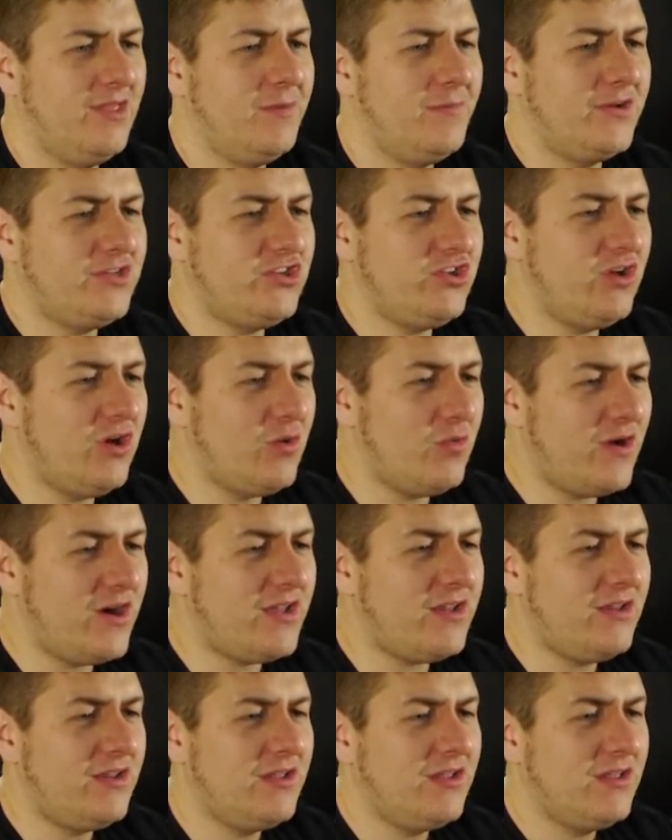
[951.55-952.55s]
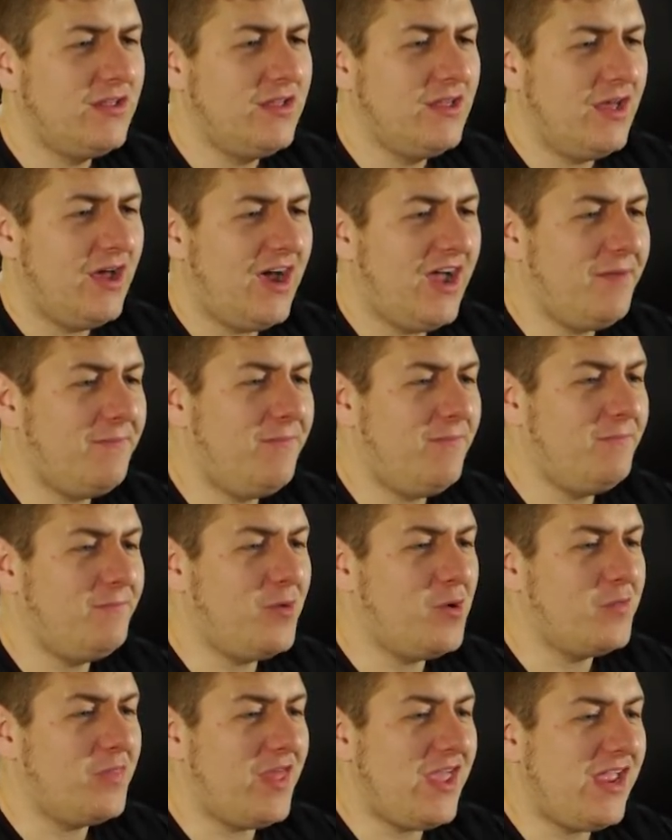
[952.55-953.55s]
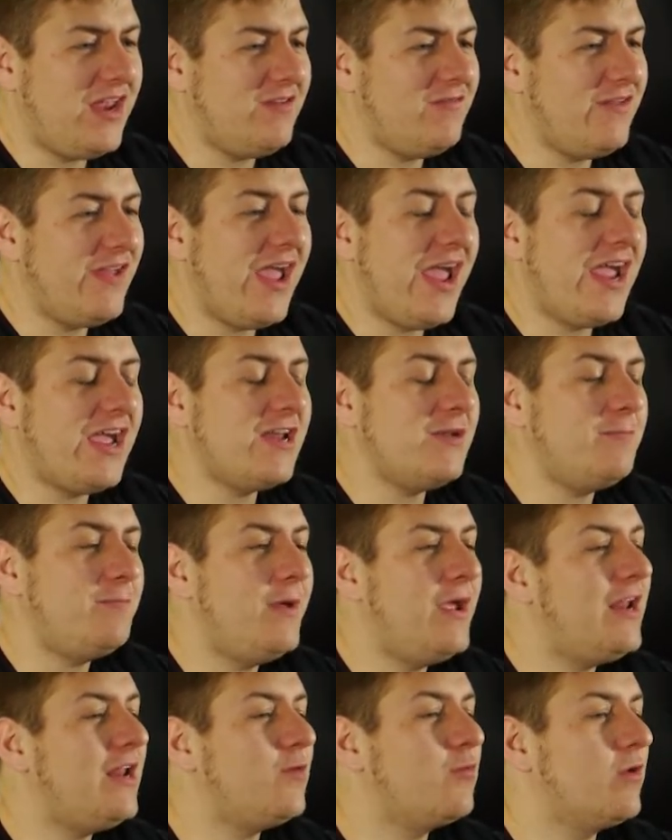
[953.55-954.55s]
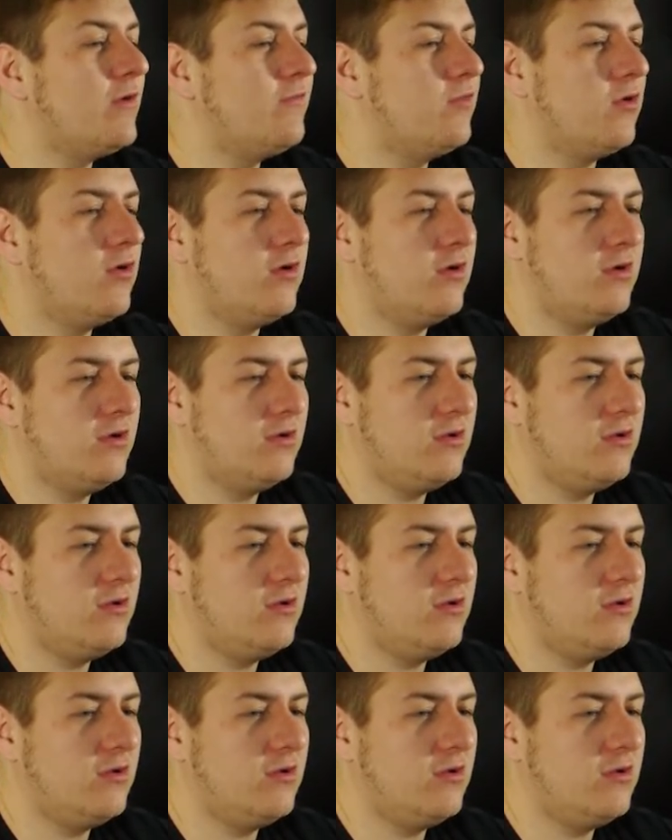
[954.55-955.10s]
But you know what? I both envy and pity River.